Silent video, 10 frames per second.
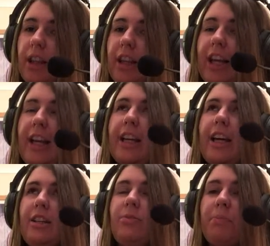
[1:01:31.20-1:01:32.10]
Like,
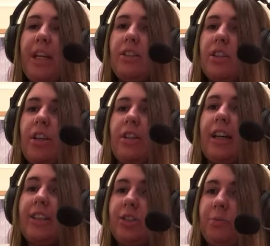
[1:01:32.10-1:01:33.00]
and Peter
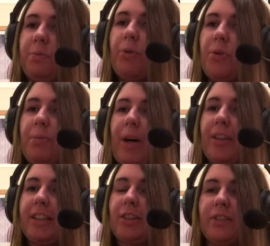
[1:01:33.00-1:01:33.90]
has spoke
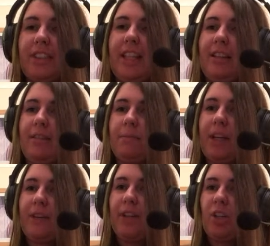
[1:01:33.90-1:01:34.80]
about this obviously in
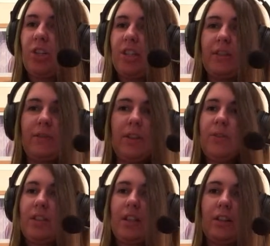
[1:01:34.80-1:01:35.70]
Big Finish
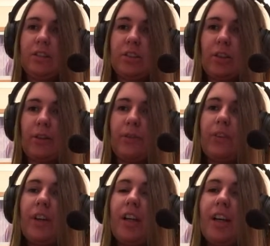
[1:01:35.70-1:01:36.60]
interviews and
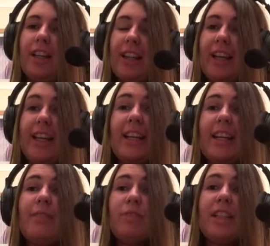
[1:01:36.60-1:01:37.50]
stuff. Like,
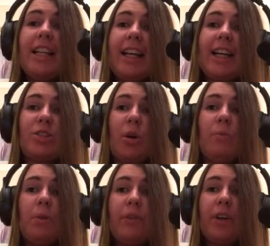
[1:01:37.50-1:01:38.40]
he really gets
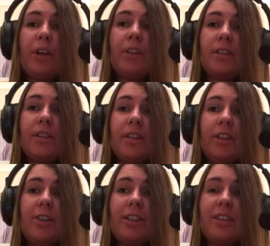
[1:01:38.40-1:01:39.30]
on with her.
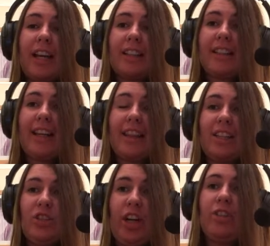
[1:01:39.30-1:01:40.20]
You could tell, like,
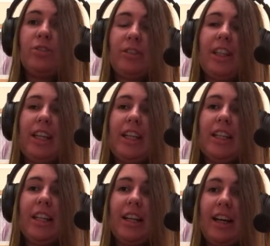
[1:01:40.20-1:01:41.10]
they
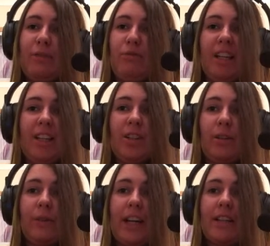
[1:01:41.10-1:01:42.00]
genuinely are really
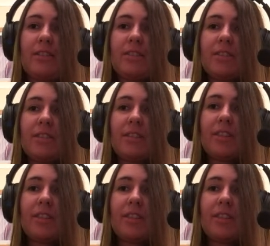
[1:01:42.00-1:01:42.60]
good friends.